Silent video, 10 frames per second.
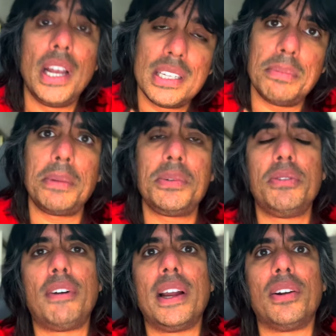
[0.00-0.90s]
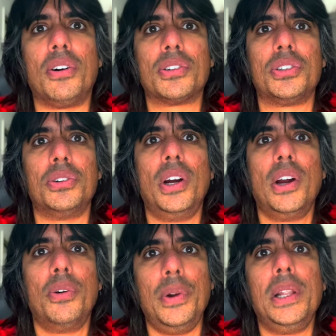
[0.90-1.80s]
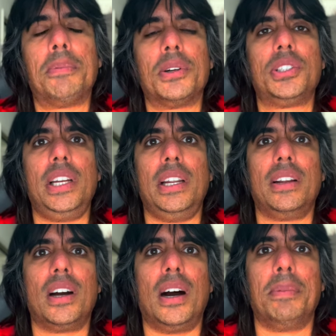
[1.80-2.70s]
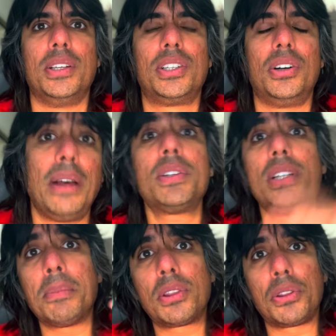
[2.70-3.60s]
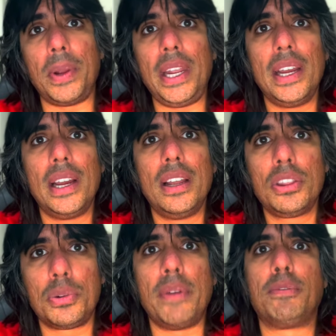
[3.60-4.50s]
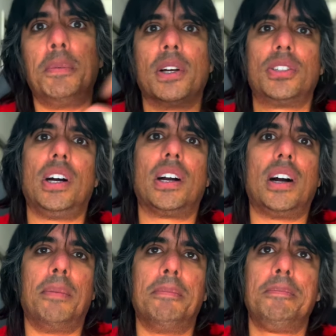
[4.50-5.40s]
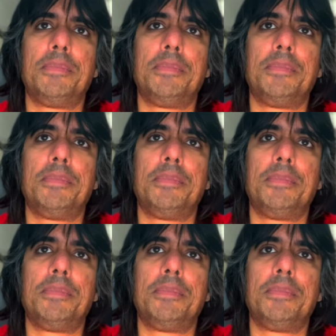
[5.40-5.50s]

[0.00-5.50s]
Sometimes you find also really pristine copies. So that was number 3, thriftbooks.com.